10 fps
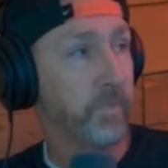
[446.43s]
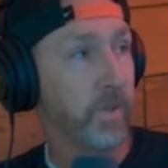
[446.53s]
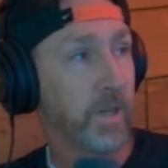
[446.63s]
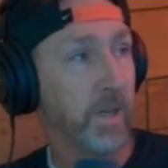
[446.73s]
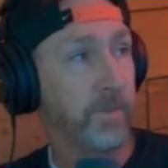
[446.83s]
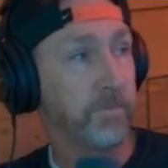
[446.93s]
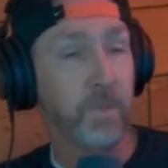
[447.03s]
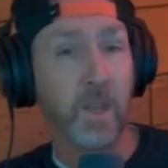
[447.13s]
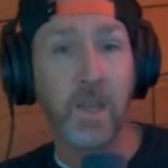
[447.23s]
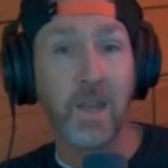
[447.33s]
Okay?
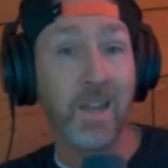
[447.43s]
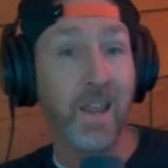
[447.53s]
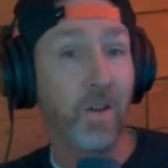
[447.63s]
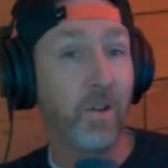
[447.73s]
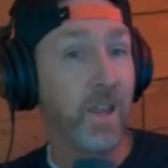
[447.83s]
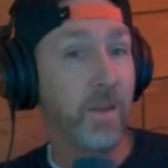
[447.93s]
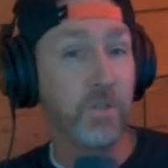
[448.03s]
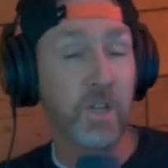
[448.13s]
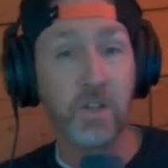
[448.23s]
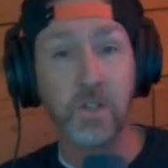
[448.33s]
Now, game
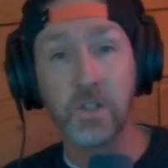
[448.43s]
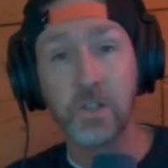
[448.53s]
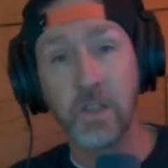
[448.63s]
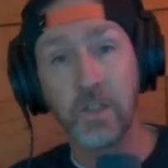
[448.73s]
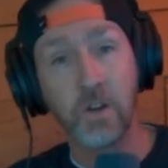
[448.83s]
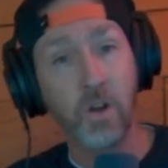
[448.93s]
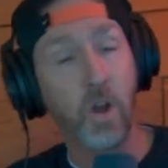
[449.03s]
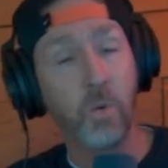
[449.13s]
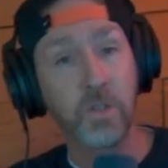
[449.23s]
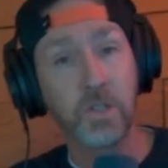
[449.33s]
changers I think are
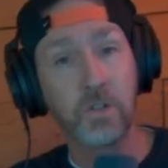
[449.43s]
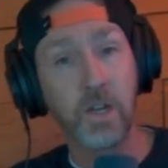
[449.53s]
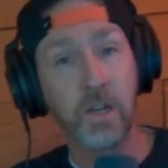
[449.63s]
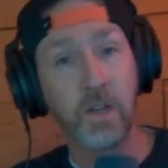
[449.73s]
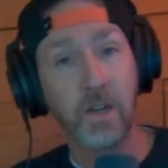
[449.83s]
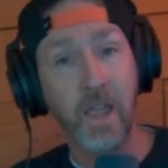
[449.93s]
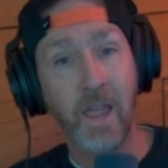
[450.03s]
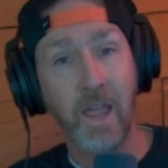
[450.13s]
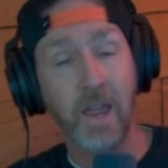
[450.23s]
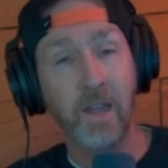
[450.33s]
always a great
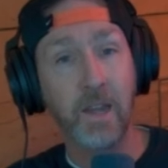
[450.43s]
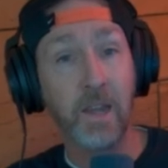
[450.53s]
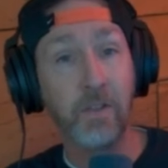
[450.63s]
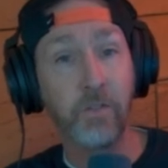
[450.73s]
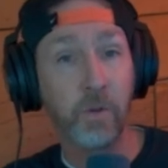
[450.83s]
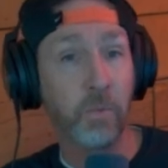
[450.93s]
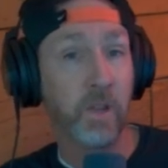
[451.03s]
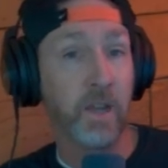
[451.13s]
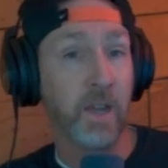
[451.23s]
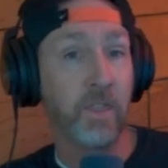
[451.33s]
add if you're
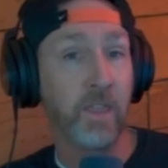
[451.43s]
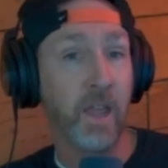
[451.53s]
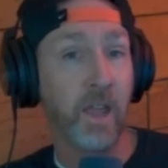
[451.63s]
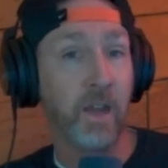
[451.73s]
playing at that